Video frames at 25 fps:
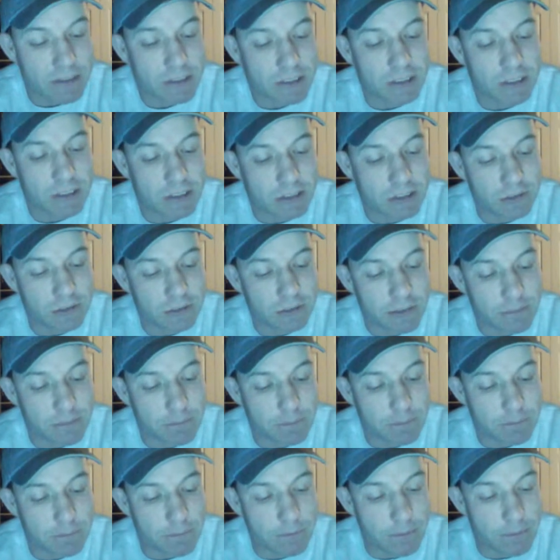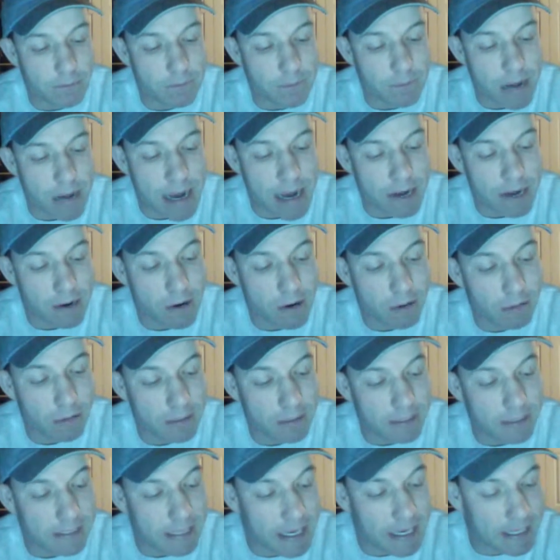Stuart
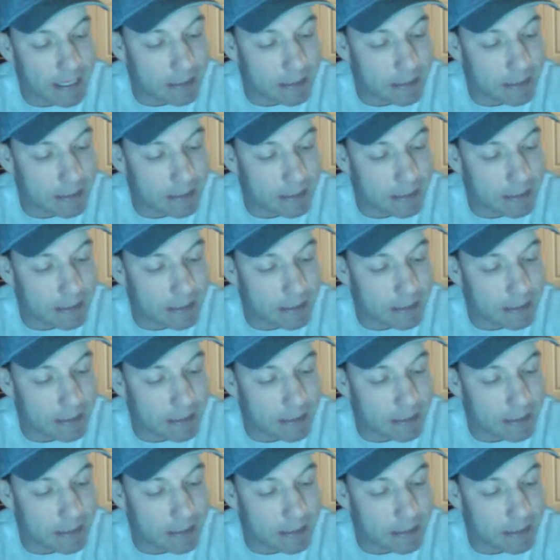Margolin